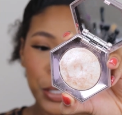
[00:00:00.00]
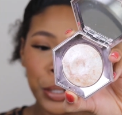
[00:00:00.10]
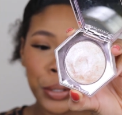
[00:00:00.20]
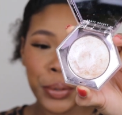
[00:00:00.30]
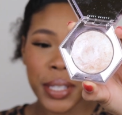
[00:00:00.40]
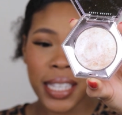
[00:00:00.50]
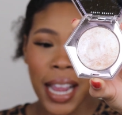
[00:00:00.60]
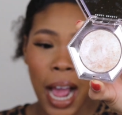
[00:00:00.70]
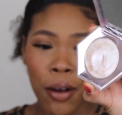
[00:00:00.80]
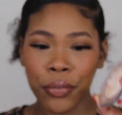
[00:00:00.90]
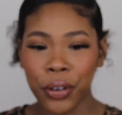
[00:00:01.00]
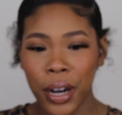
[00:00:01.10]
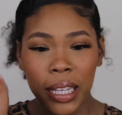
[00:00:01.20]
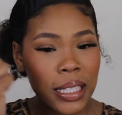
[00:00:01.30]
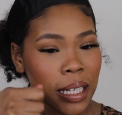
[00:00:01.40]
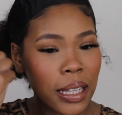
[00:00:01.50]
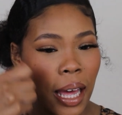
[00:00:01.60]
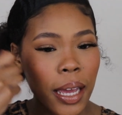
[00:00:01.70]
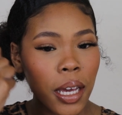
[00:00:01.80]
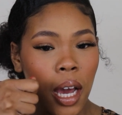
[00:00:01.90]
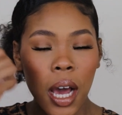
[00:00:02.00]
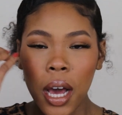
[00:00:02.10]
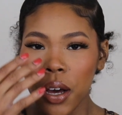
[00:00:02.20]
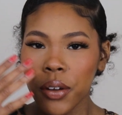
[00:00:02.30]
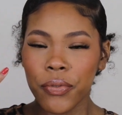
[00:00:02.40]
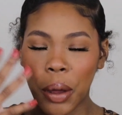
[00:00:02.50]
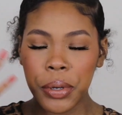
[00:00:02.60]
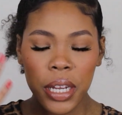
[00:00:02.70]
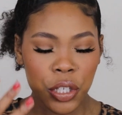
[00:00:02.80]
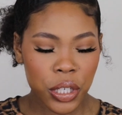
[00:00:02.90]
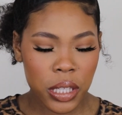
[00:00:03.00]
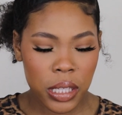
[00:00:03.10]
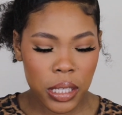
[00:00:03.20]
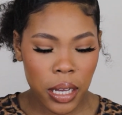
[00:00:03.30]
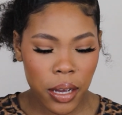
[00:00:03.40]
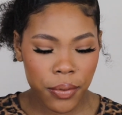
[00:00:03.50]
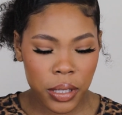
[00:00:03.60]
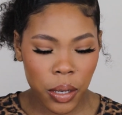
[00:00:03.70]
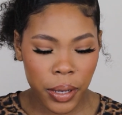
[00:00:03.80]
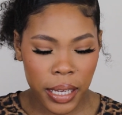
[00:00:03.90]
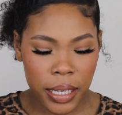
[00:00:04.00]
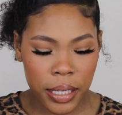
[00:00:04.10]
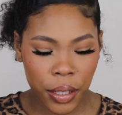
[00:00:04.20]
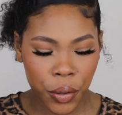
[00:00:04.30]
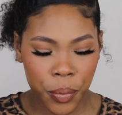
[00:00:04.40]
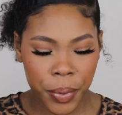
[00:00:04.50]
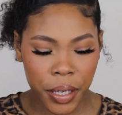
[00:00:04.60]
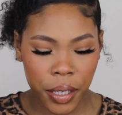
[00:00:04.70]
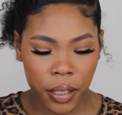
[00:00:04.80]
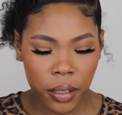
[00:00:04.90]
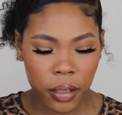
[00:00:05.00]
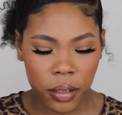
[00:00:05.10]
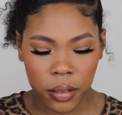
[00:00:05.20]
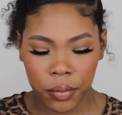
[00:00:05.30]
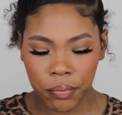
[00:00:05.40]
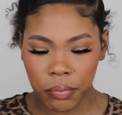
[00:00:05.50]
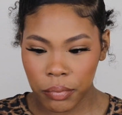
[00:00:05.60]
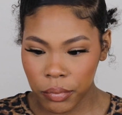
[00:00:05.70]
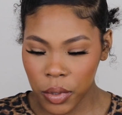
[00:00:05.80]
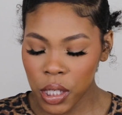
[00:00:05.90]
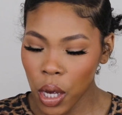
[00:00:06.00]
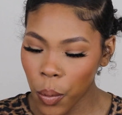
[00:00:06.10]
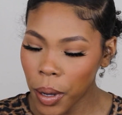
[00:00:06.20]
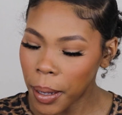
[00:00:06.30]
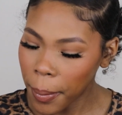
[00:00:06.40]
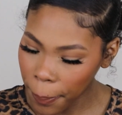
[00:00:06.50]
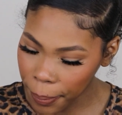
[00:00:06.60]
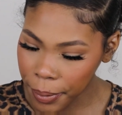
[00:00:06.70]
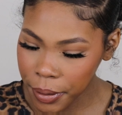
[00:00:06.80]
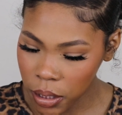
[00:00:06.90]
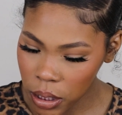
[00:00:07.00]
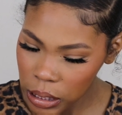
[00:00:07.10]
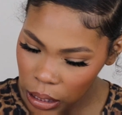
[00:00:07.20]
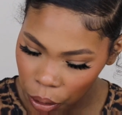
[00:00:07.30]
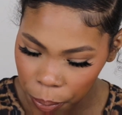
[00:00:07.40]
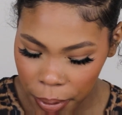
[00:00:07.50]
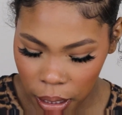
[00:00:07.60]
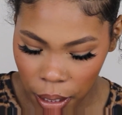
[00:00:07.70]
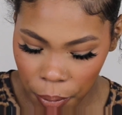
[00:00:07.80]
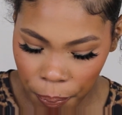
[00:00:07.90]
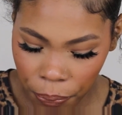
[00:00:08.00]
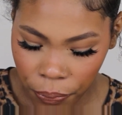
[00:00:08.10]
used it after I did like foundation and stuff, so it is a little bit toe up, just a little bit though.